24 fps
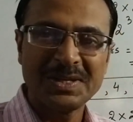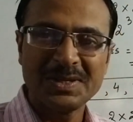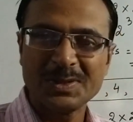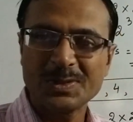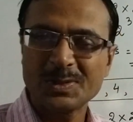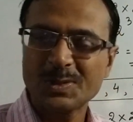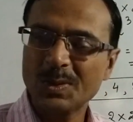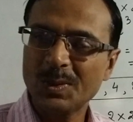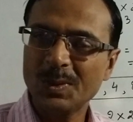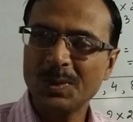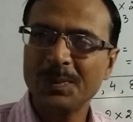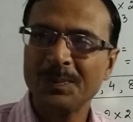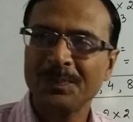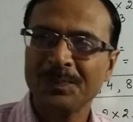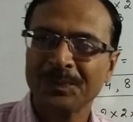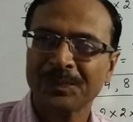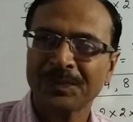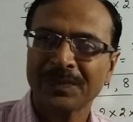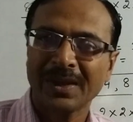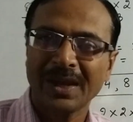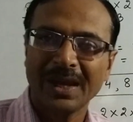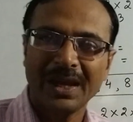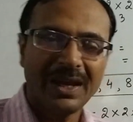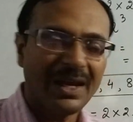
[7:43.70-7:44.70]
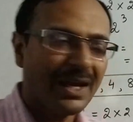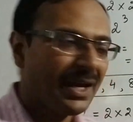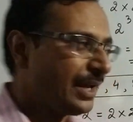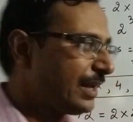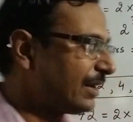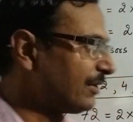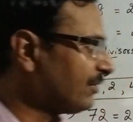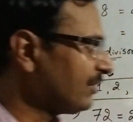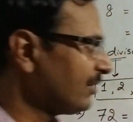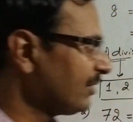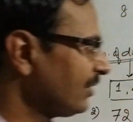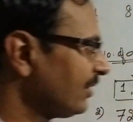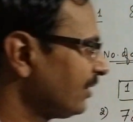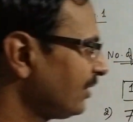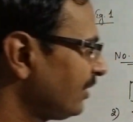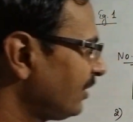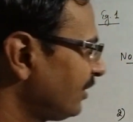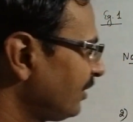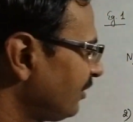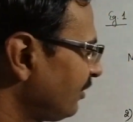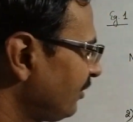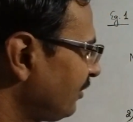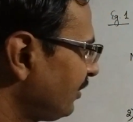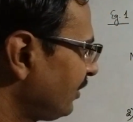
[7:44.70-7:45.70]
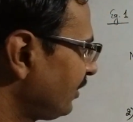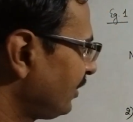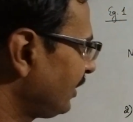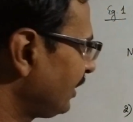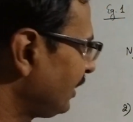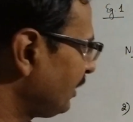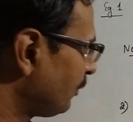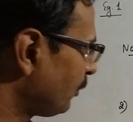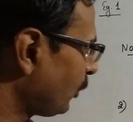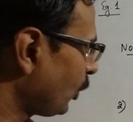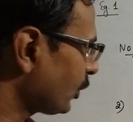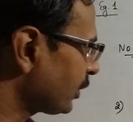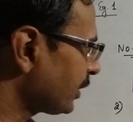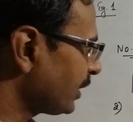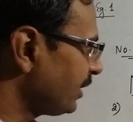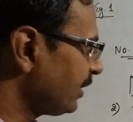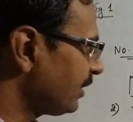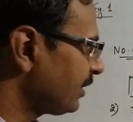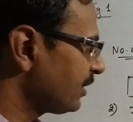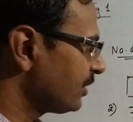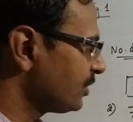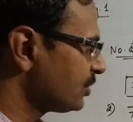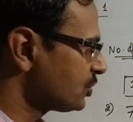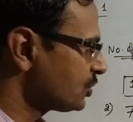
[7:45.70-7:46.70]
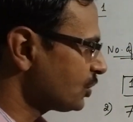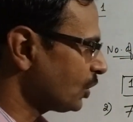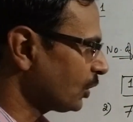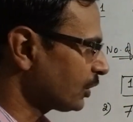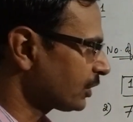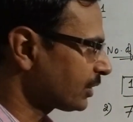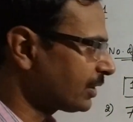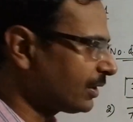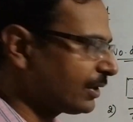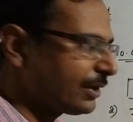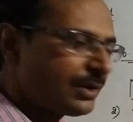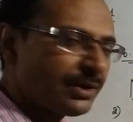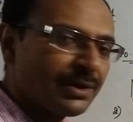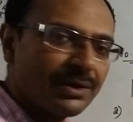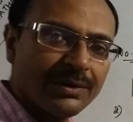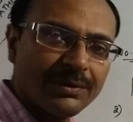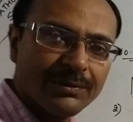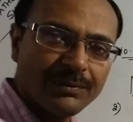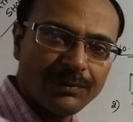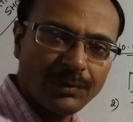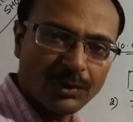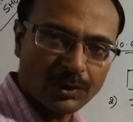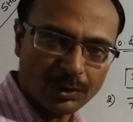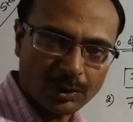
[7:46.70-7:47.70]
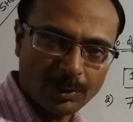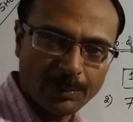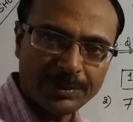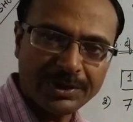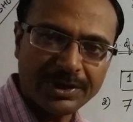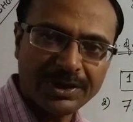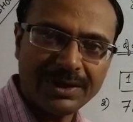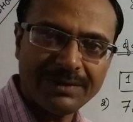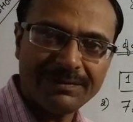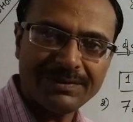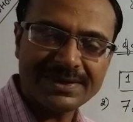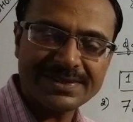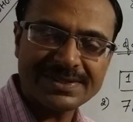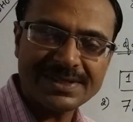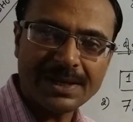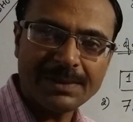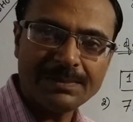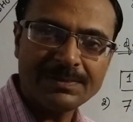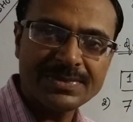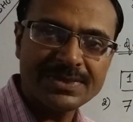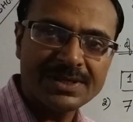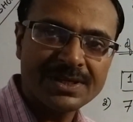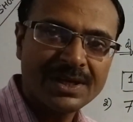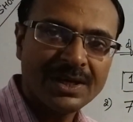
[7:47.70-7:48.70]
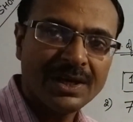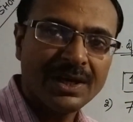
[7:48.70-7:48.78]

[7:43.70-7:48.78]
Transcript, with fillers: So an important shortcut for competitive exams,